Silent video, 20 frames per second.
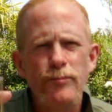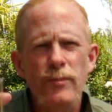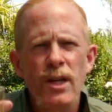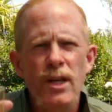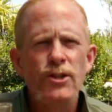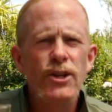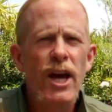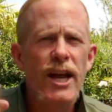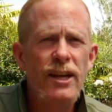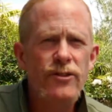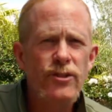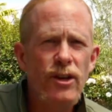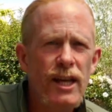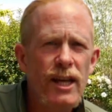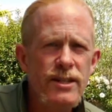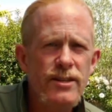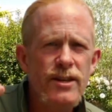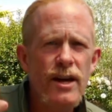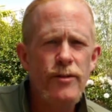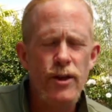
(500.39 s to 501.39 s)
Shout out to
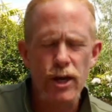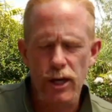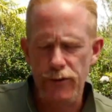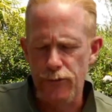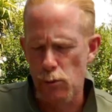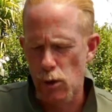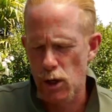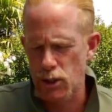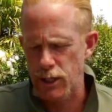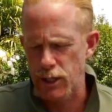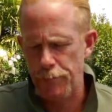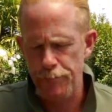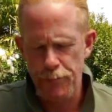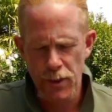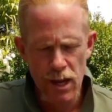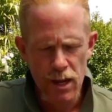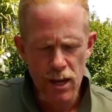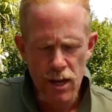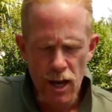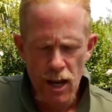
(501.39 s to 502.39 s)
Lisa, thank you for watching.
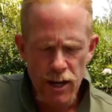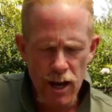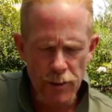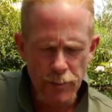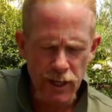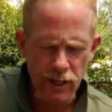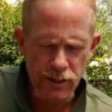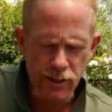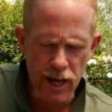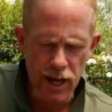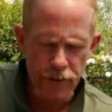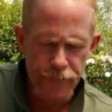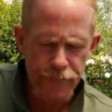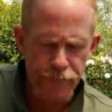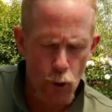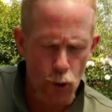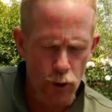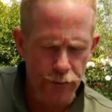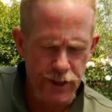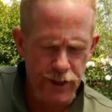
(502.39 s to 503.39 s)
Now I'm going to take
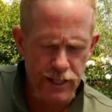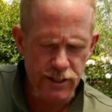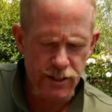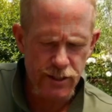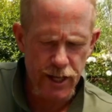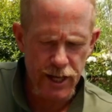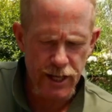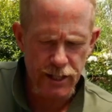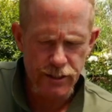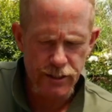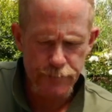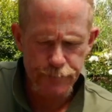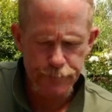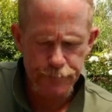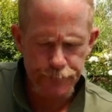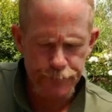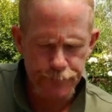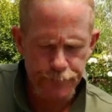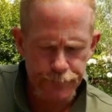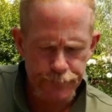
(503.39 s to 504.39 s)
4 of these seeds.
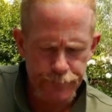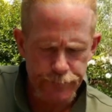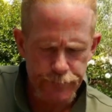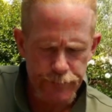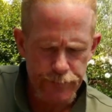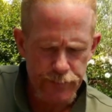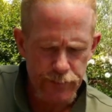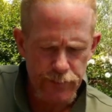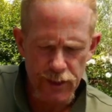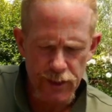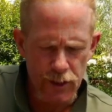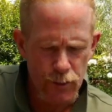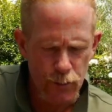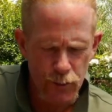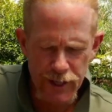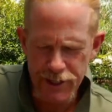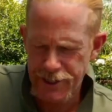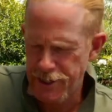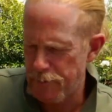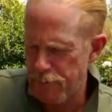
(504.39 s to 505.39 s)
What
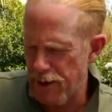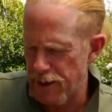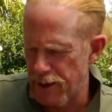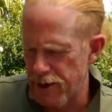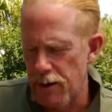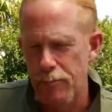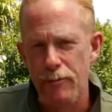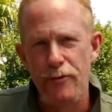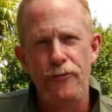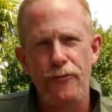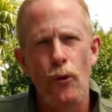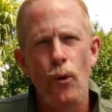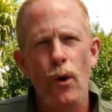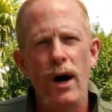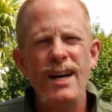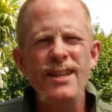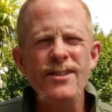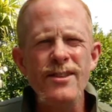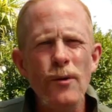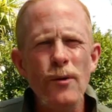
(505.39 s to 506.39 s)
is it about the number
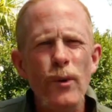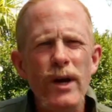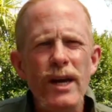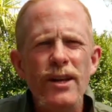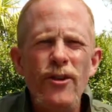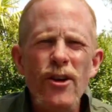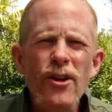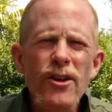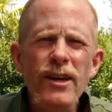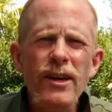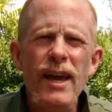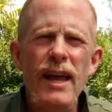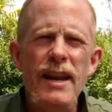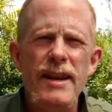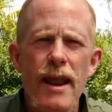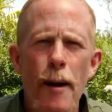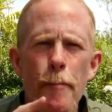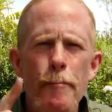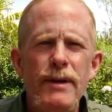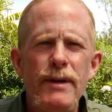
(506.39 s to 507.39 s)
4? Isn't it weird? Don't you get
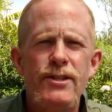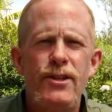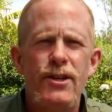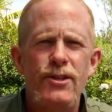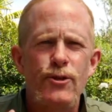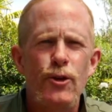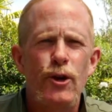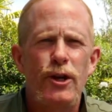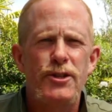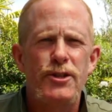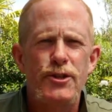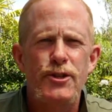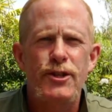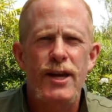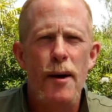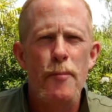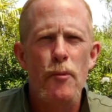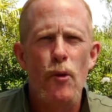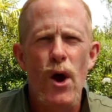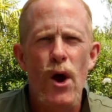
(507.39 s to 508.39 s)
numbers that sort of just
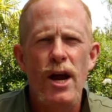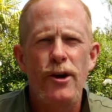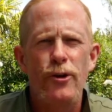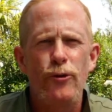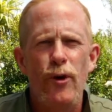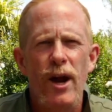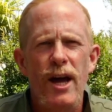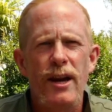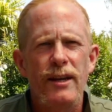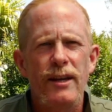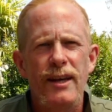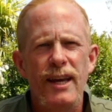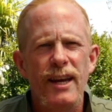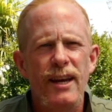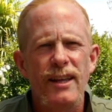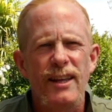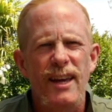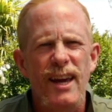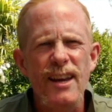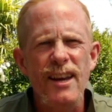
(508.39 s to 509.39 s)
come around and around again and
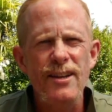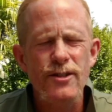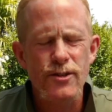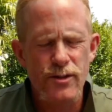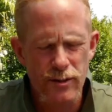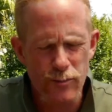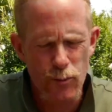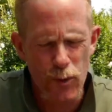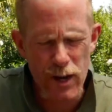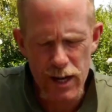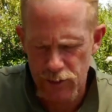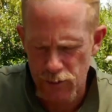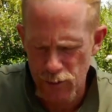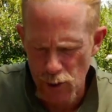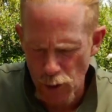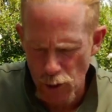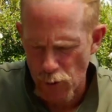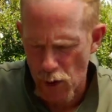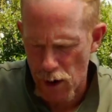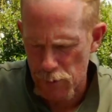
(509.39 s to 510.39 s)
again? It's weird,
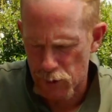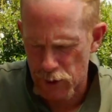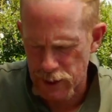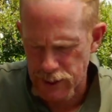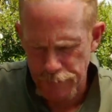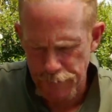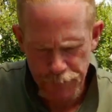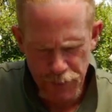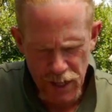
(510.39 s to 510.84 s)
no rhyme or reason.